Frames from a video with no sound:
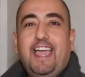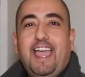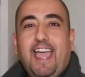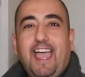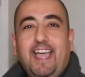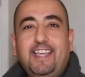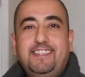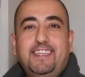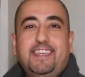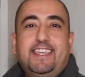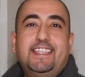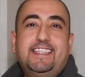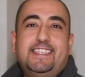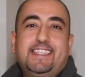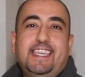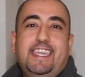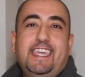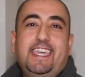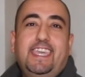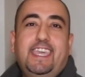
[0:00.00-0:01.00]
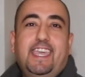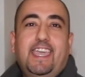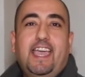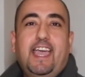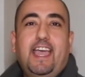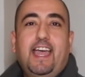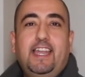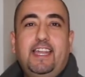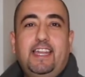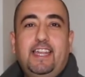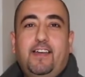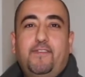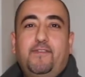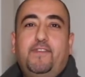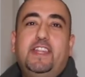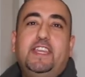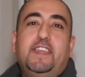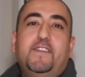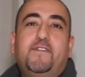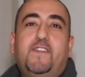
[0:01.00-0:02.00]
As you can see, a
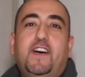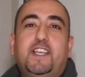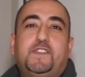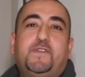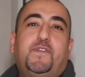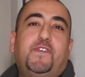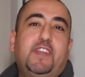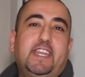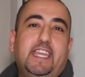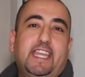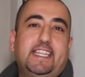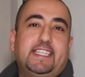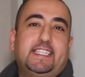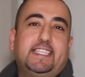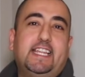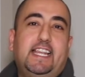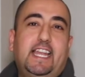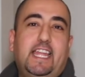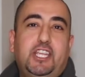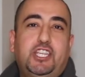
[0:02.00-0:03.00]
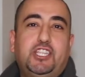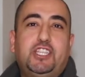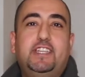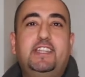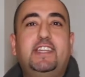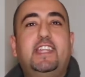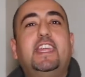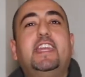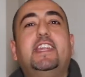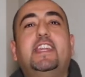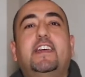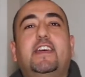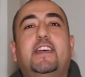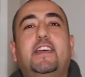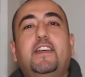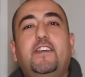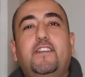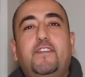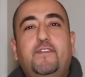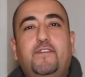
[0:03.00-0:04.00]
lovely fuss-free installation in
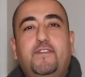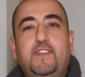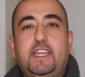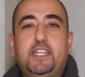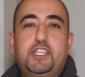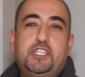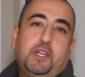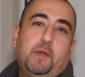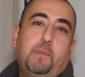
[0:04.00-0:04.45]
a finished